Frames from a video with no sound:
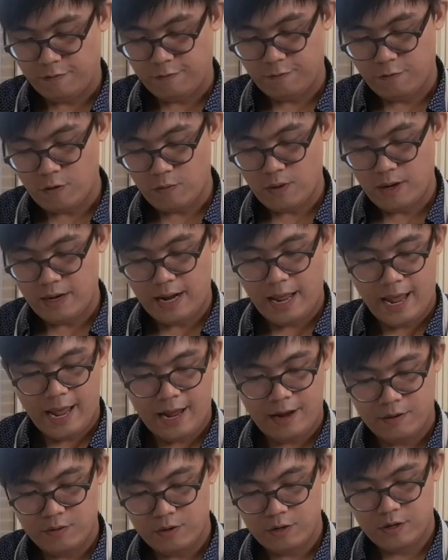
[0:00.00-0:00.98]
for 1
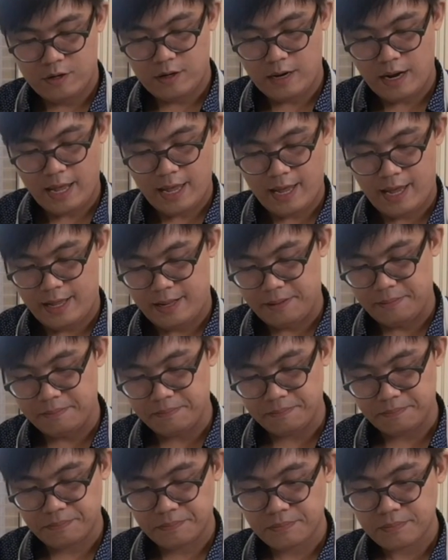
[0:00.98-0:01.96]
hour, and
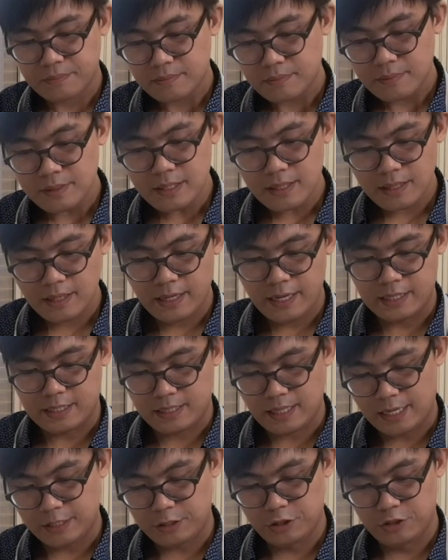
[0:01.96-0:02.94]
it's
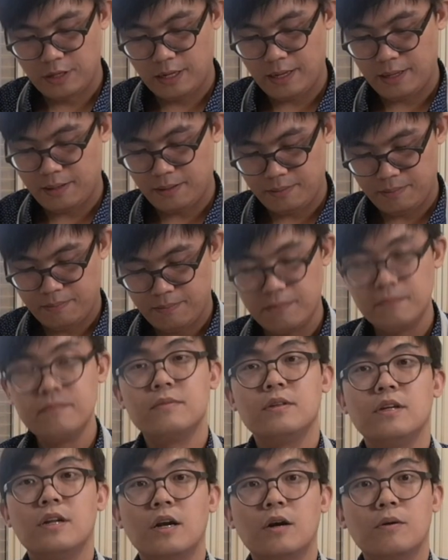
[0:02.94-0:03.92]
actually,
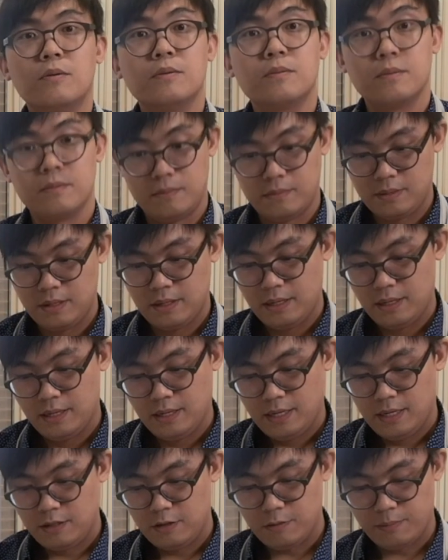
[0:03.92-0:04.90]
a
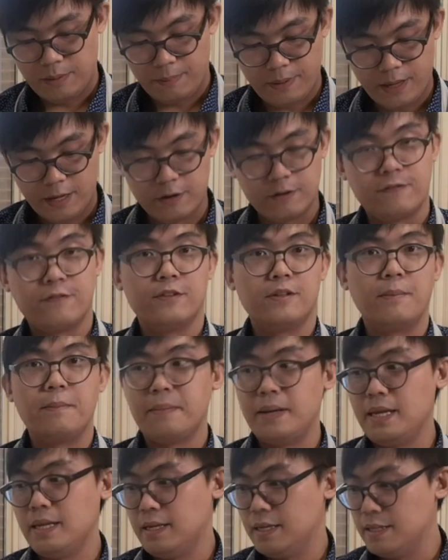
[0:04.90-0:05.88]
little bit better for the
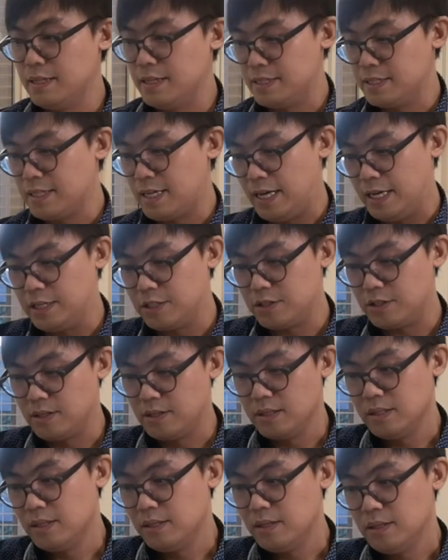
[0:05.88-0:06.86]
meat in this case.
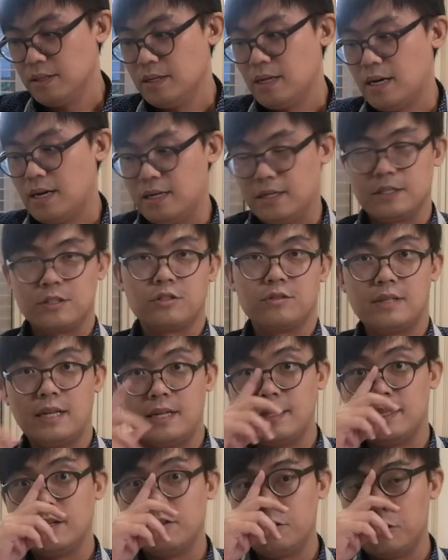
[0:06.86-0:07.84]
So
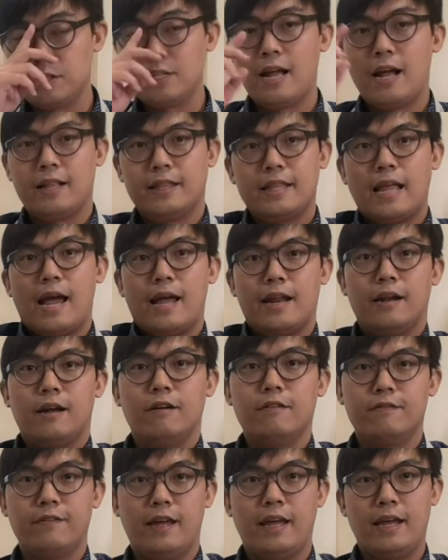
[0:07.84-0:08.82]
then there's not that
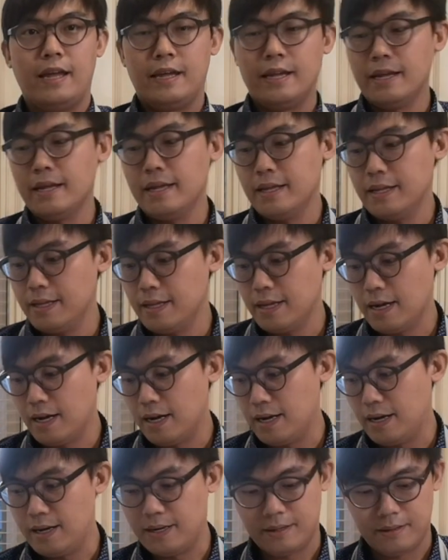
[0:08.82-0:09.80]
of a
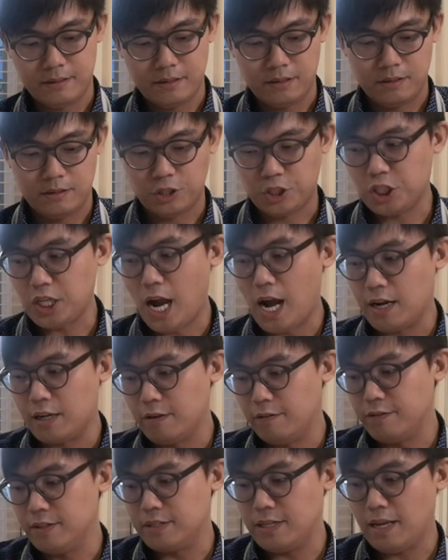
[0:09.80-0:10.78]
shock
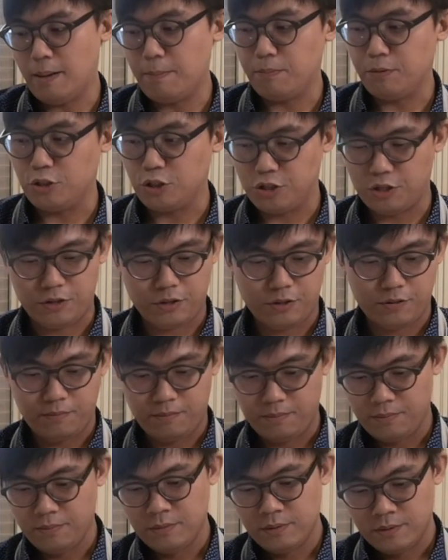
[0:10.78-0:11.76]
of the temperature
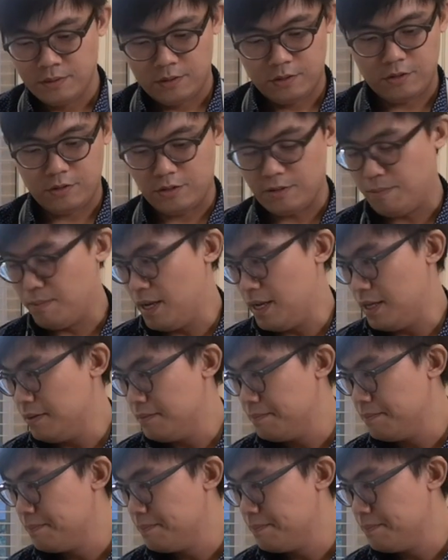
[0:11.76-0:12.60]
to the meat.